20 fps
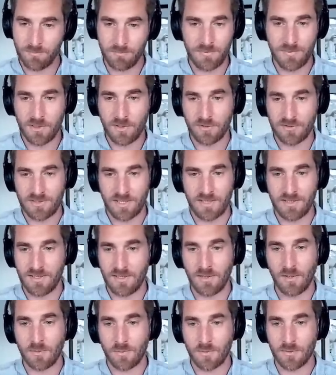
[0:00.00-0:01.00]
because they
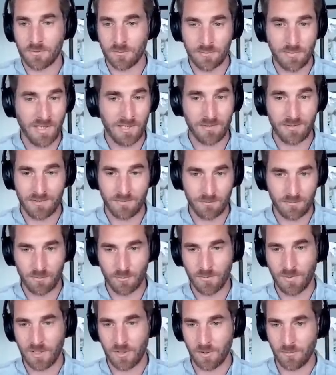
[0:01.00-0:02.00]
didn't want to back to
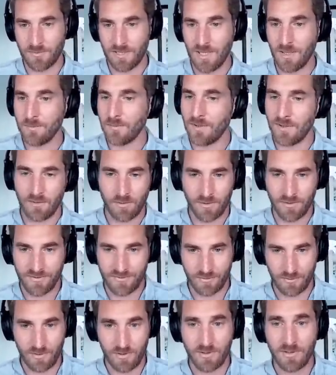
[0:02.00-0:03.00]
back up them and
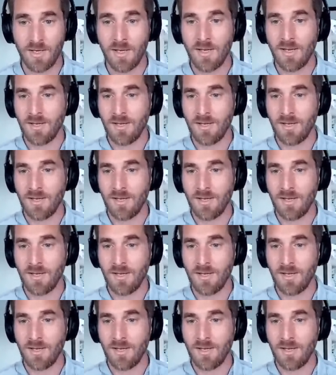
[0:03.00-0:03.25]
so on,